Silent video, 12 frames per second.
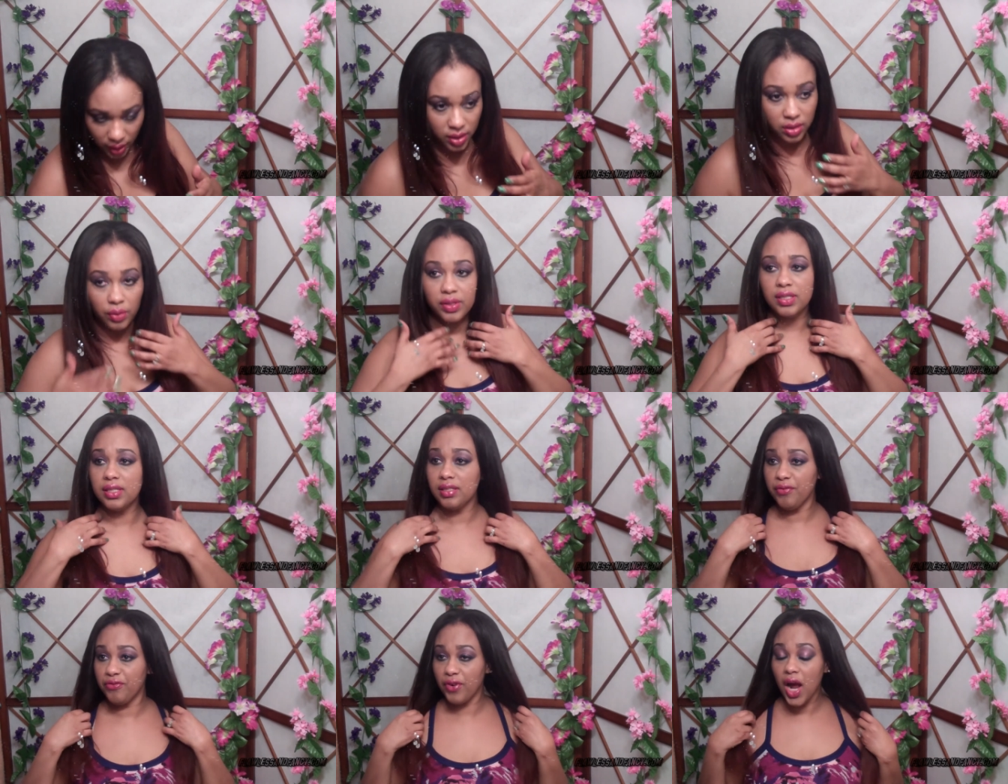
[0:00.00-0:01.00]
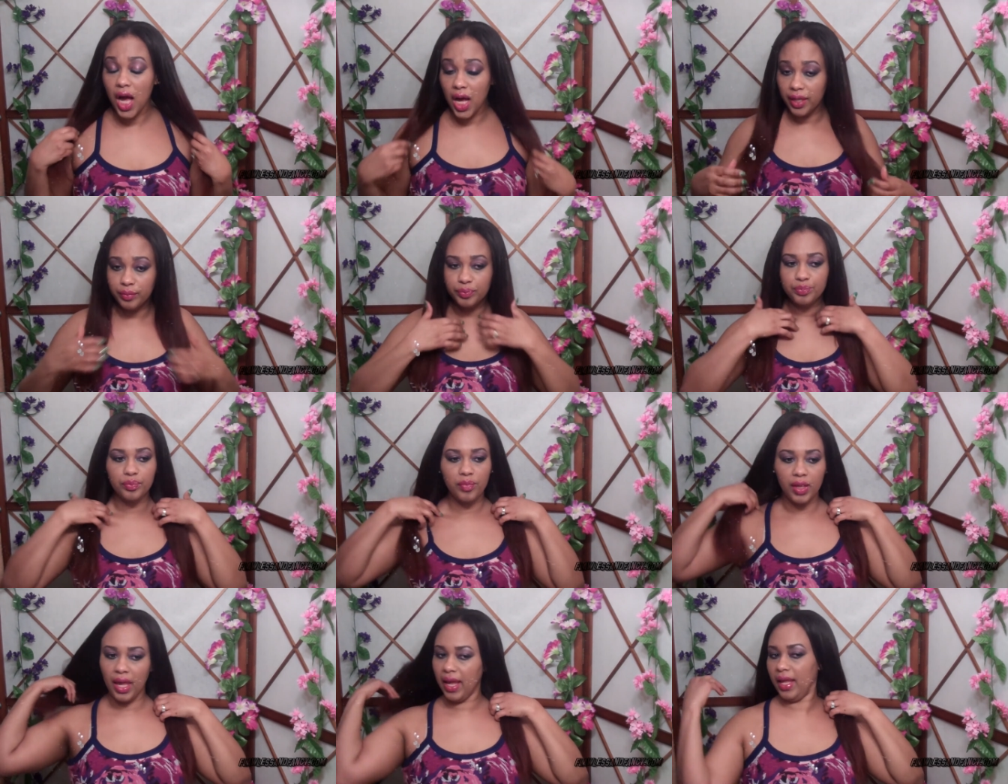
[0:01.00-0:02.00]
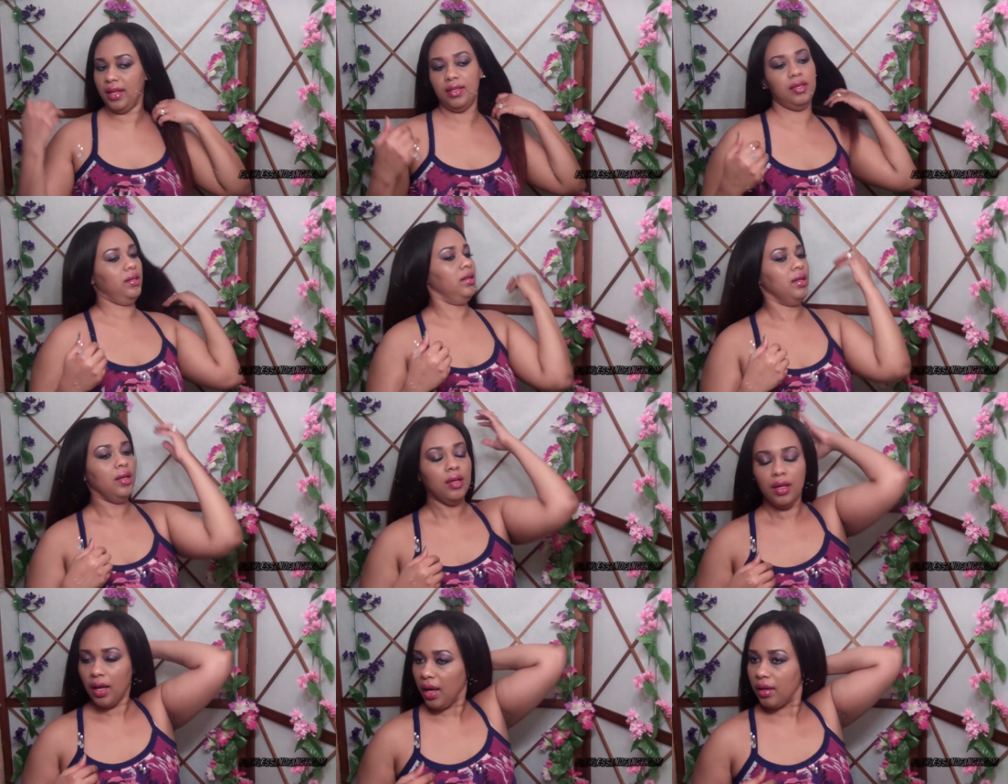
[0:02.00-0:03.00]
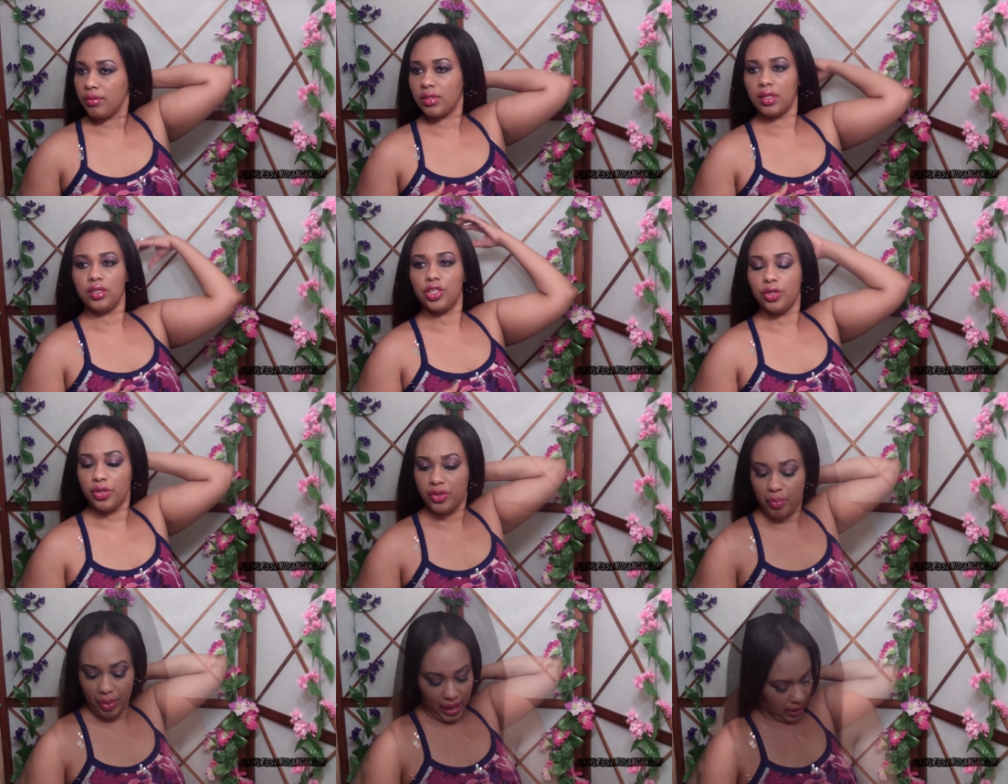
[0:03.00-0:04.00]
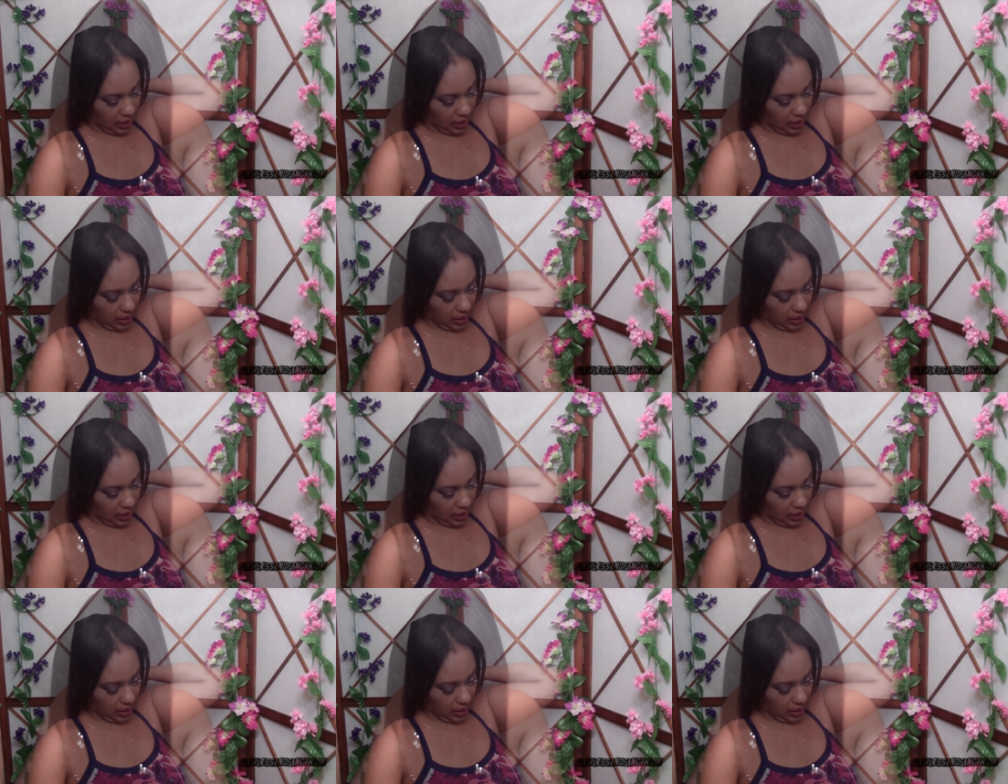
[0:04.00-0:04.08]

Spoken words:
So this is the front, and I'm just going to show you the back.